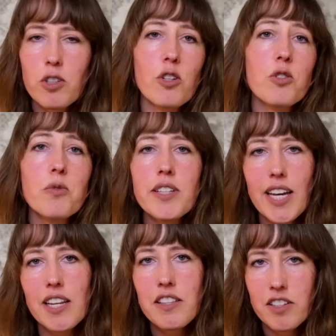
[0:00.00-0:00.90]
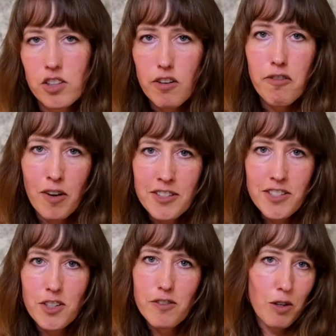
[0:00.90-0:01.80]
or doing anything on the front
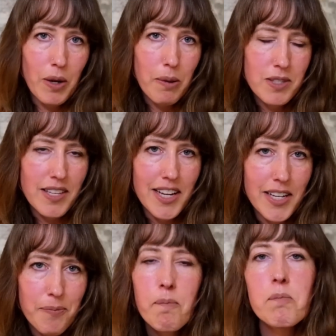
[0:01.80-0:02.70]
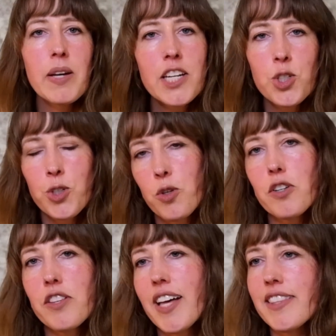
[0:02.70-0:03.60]
end of your website, make sure
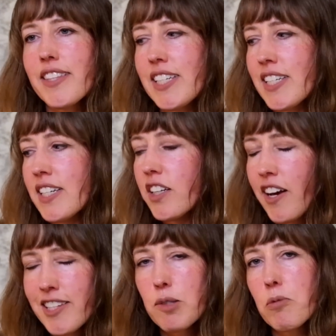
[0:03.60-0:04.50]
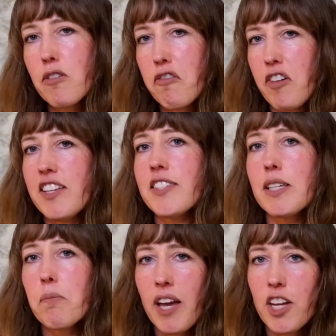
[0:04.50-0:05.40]
that the customer facing
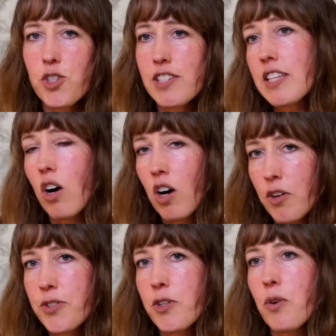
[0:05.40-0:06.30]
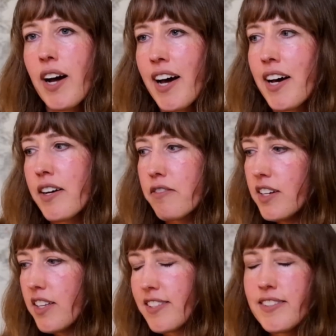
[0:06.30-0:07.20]
pages also have
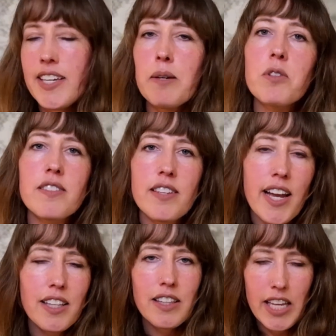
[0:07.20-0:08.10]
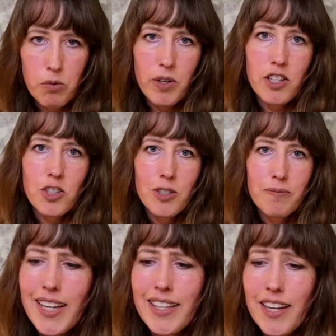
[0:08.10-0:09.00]
the same design language.
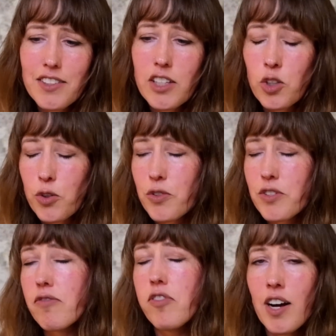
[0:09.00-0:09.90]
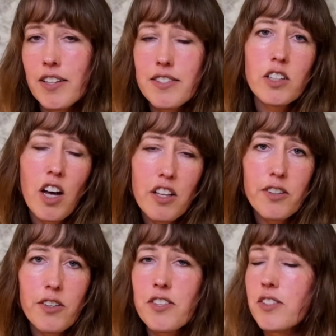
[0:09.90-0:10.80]
And that includes fonts,
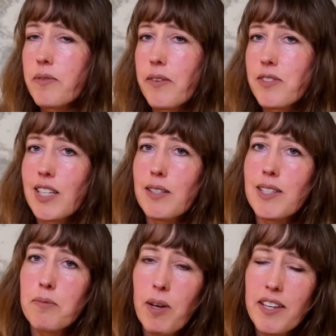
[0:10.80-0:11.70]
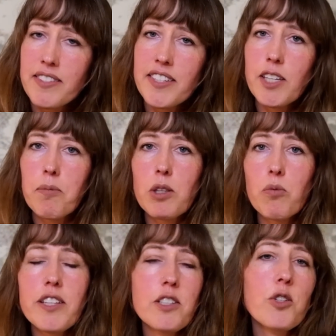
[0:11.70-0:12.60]
colors, sometimes it can be spacing, it could be the
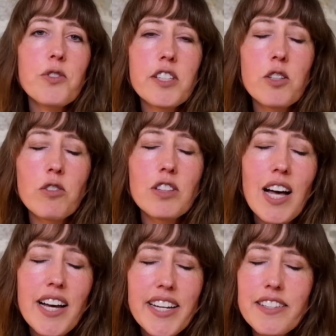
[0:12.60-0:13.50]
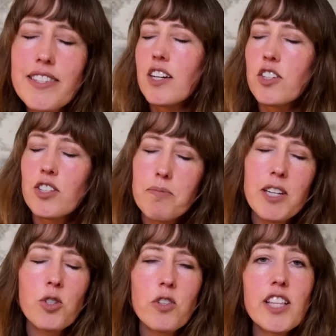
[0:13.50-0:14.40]
way that you're using your lines. Just make
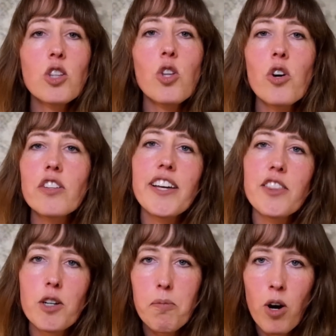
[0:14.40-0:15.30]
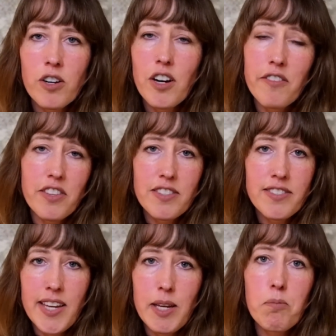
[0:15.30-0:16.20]
sure they look like they're a part of the
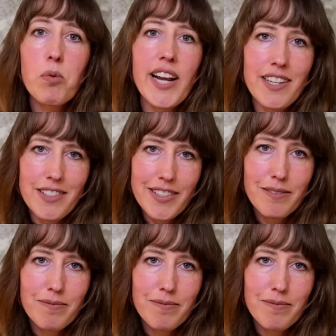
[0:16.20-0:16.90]
same brand.